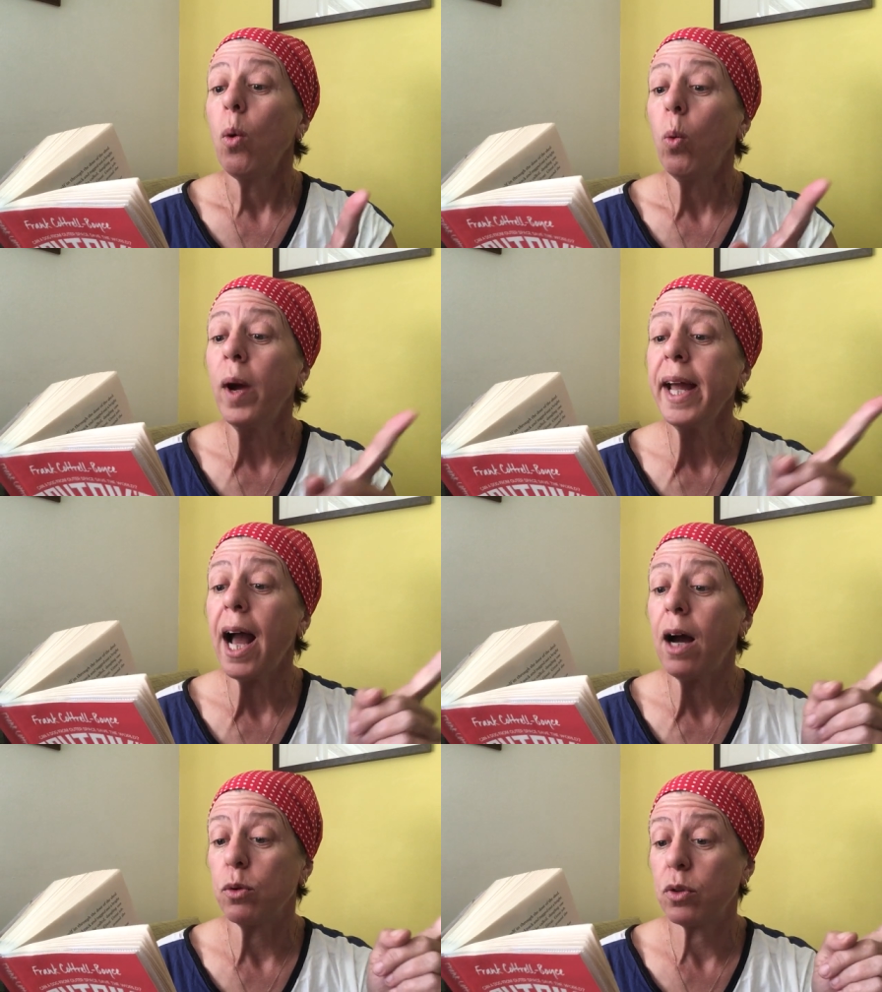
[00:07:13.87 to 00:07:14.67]
Way
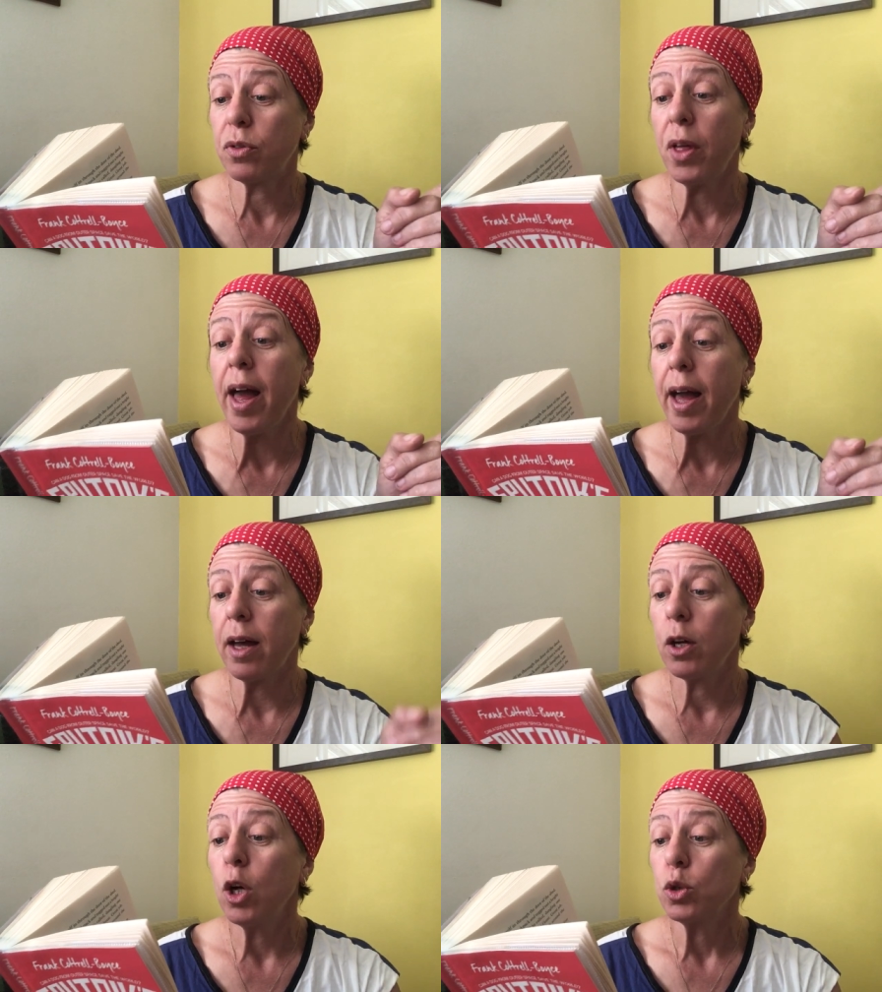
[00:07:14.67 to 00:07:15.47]
out
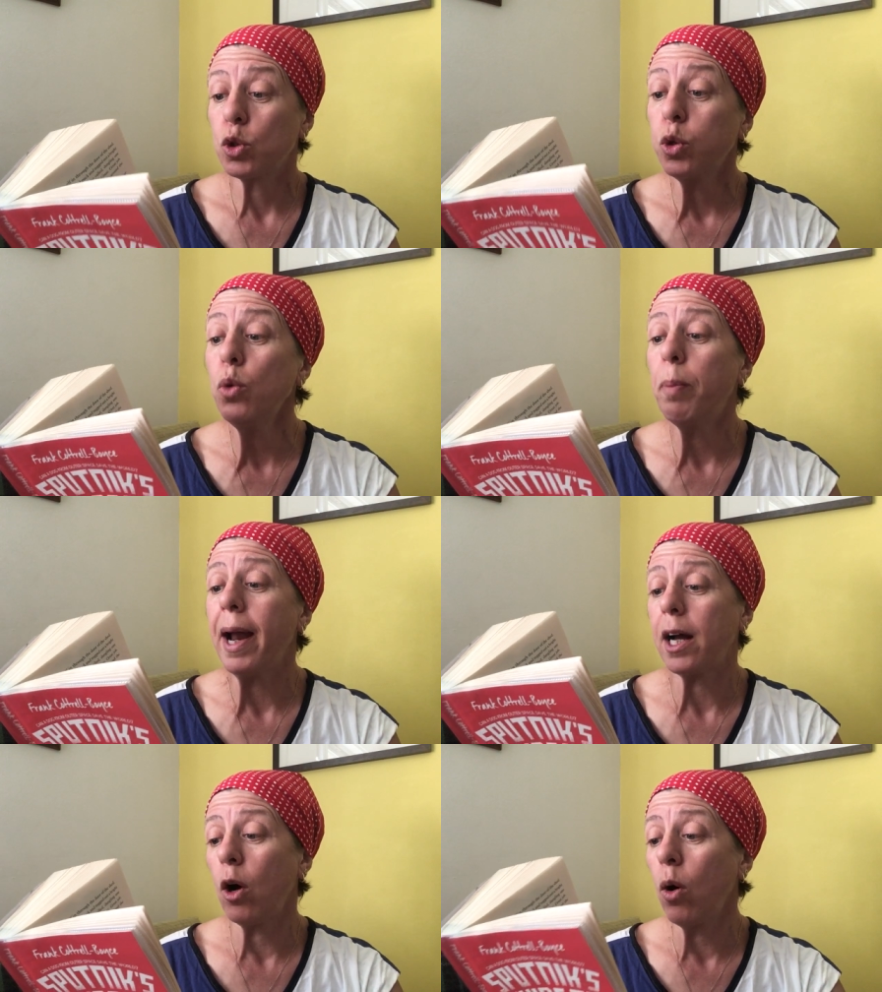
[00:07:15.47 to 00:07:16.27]
there, two
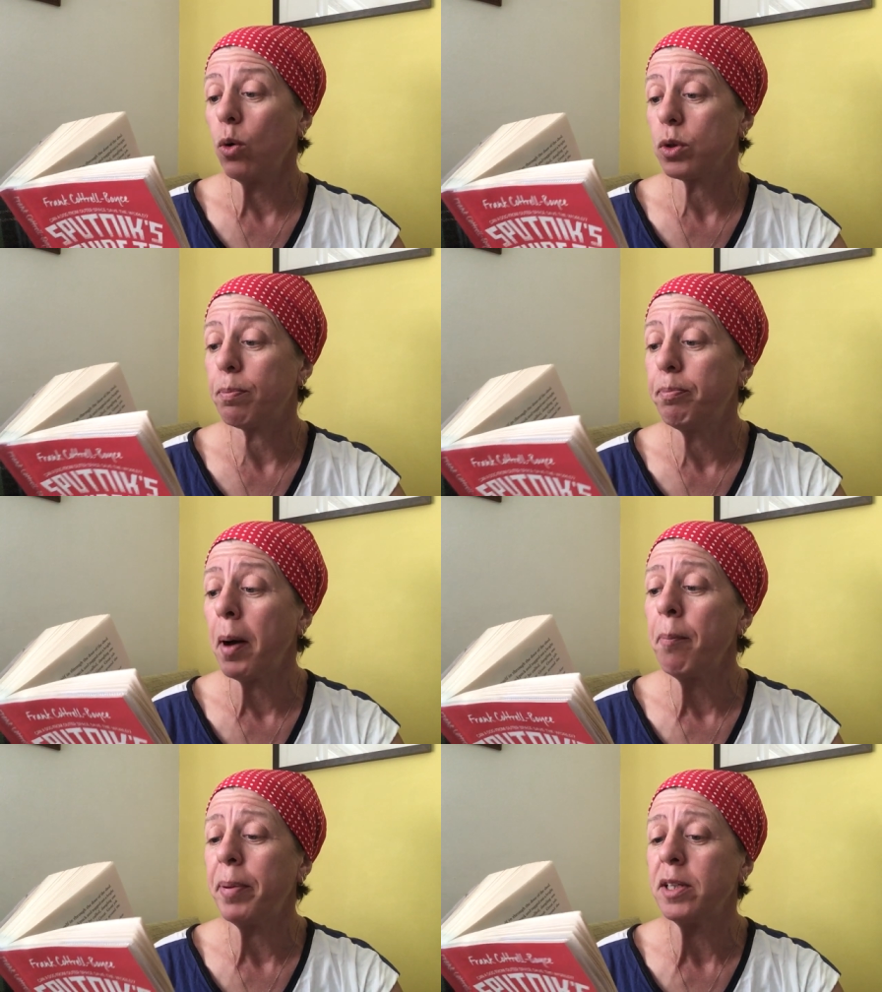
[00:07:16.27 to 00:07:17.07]
black holes
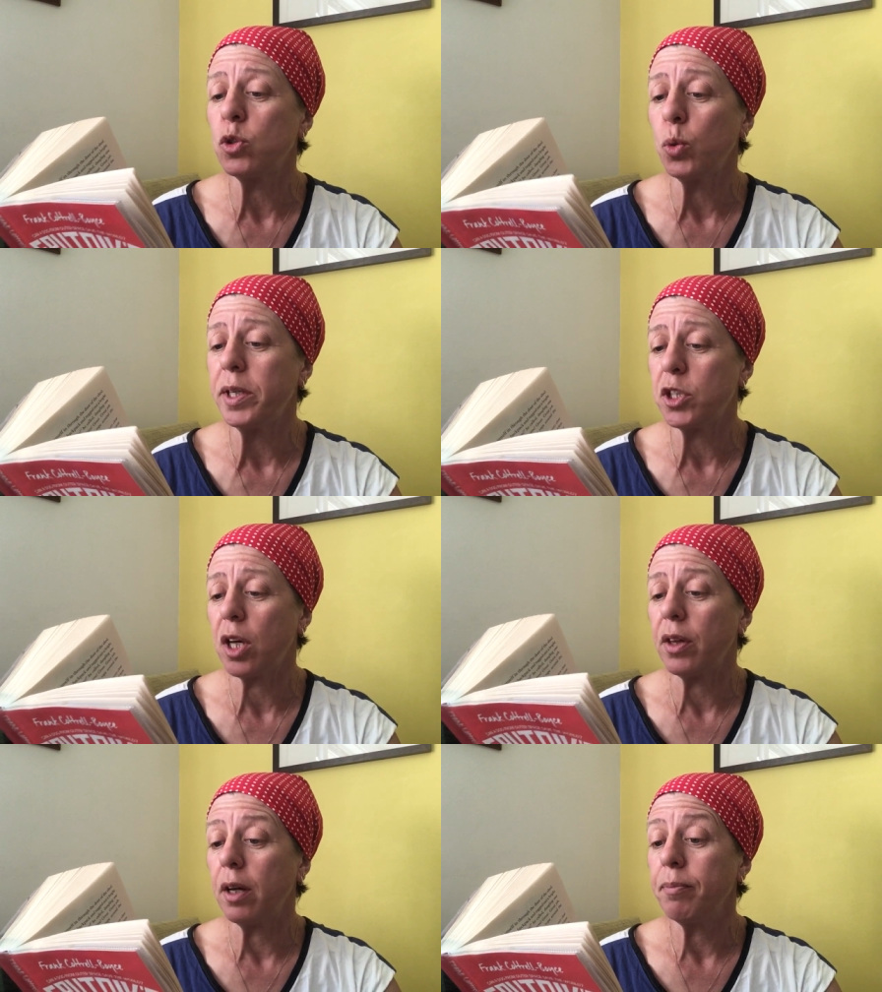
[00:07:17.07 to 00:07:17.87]
bump into each
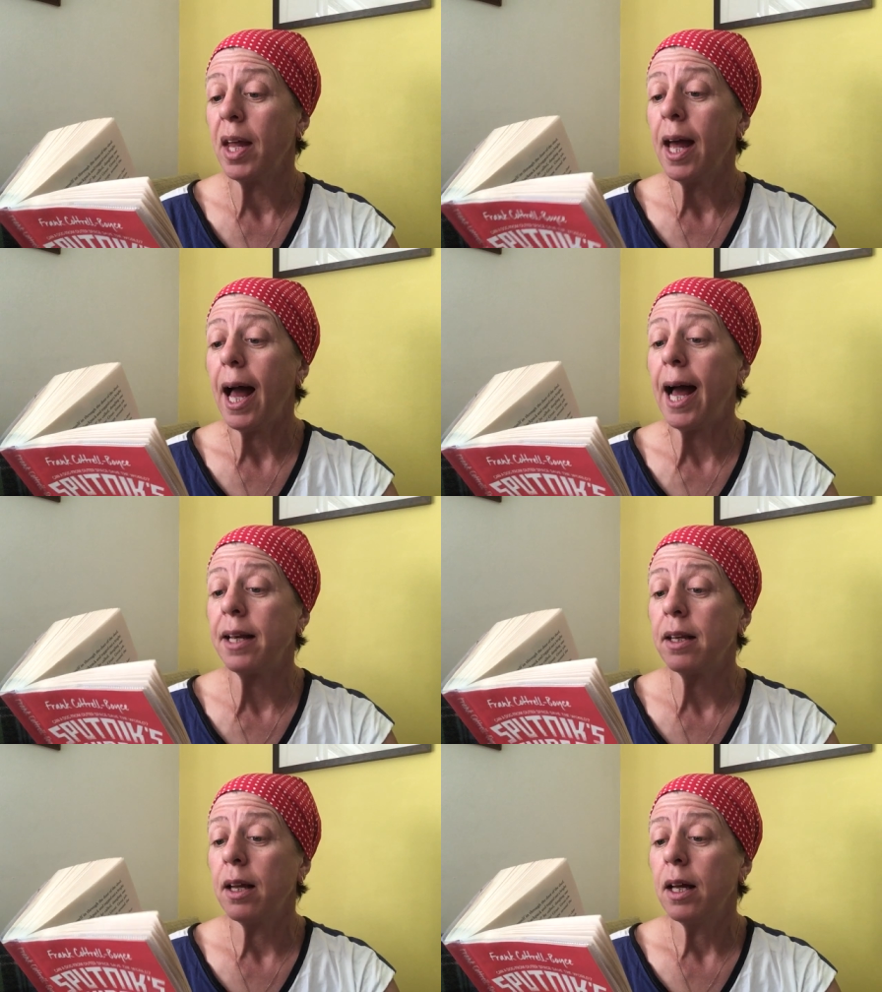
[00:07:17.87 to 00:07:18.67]
other
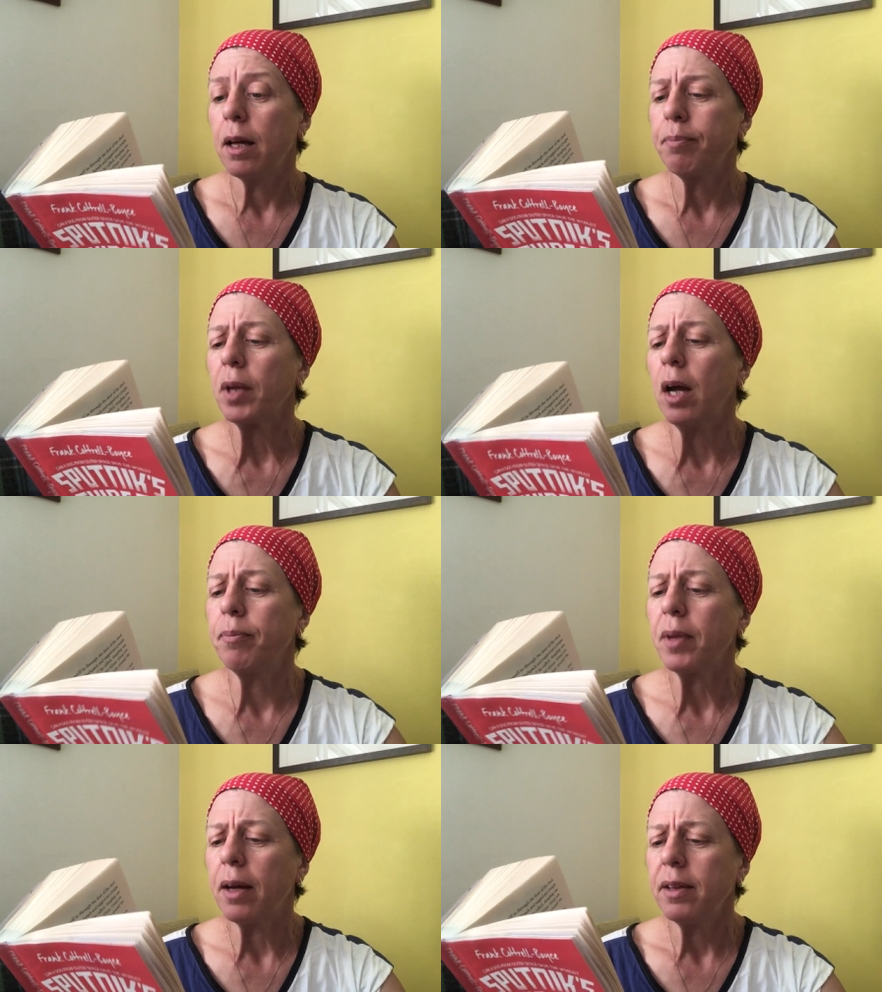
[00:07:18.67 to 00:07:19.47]
and uh,
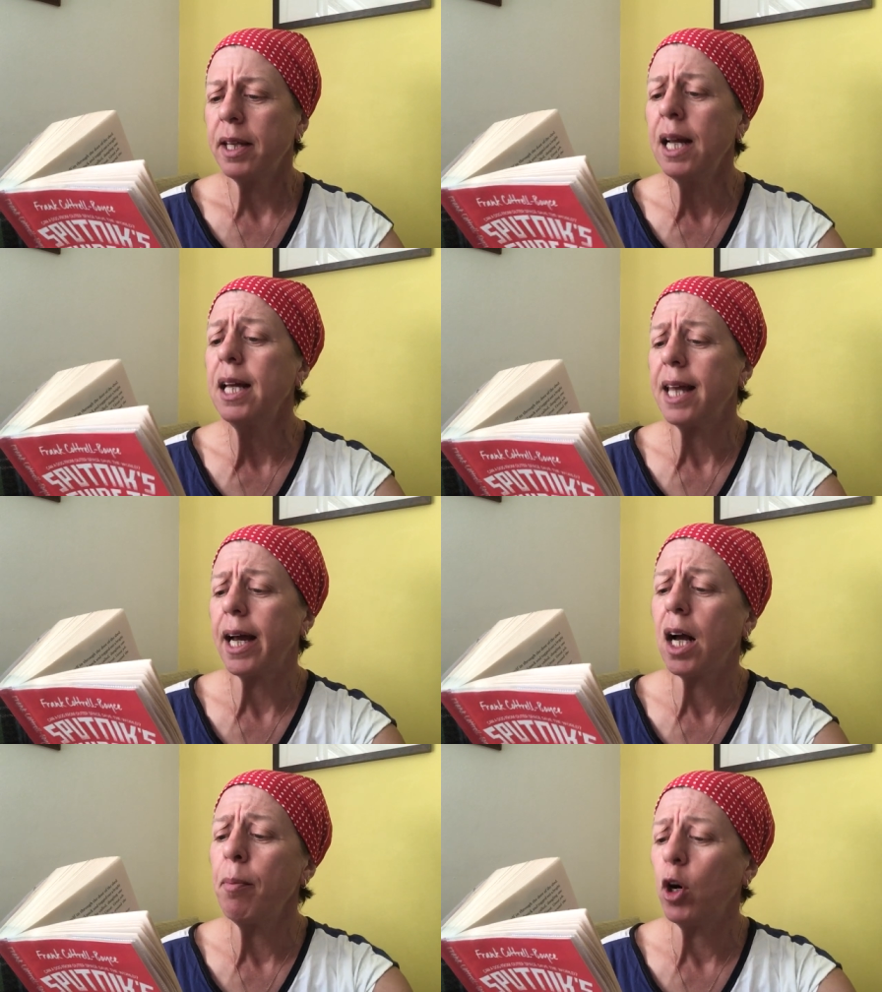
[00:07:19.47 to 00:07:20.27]
nearly
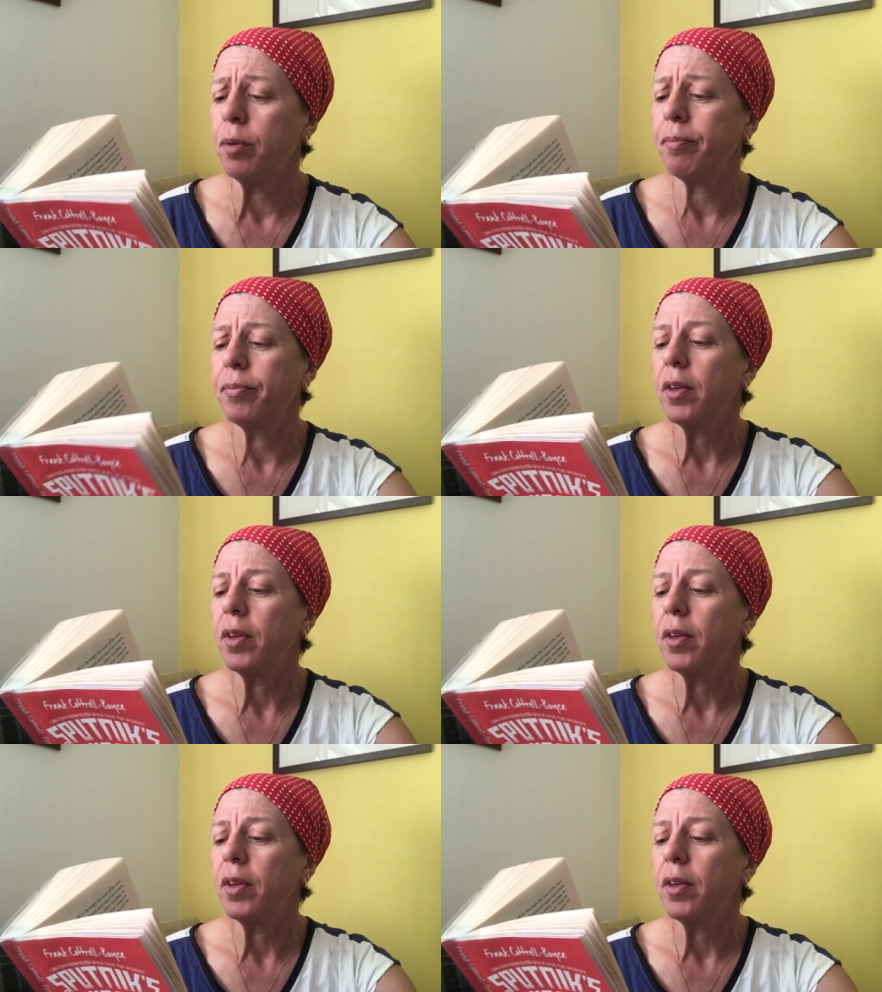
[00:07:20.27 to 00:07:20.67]
there, come on.